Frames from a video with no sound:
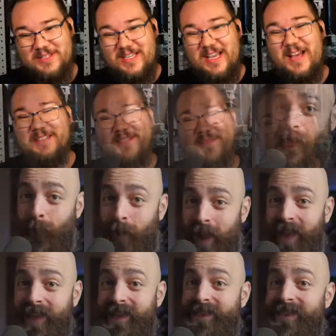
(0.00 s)
many
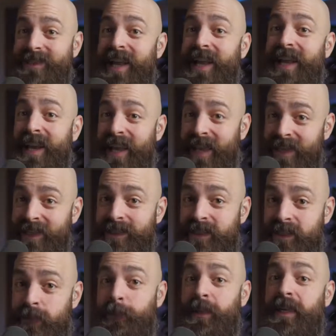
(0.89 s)
ways, it
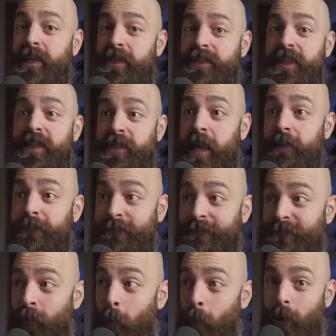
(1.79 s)
is, because it's a
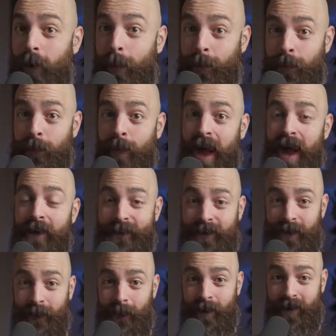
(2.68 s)

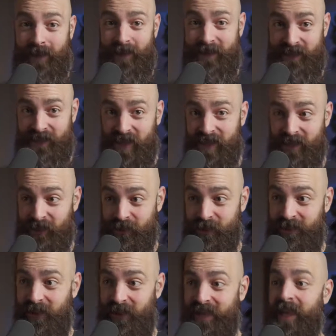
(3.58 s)
for-profit
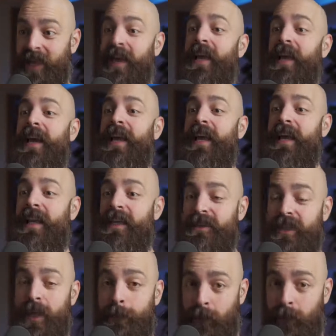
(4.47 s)
organization. Like, it
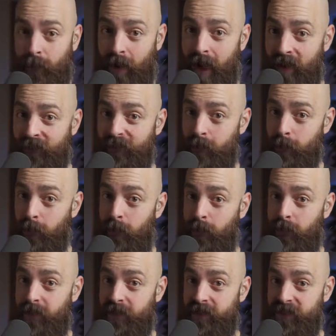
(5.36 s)
is a profitable
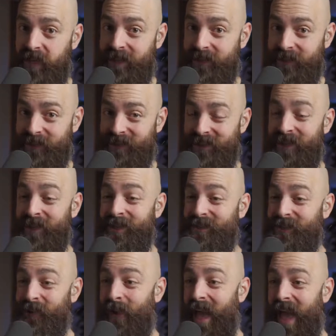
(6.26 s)
organization.
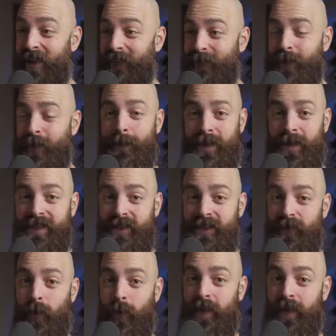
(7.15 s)
So every piece of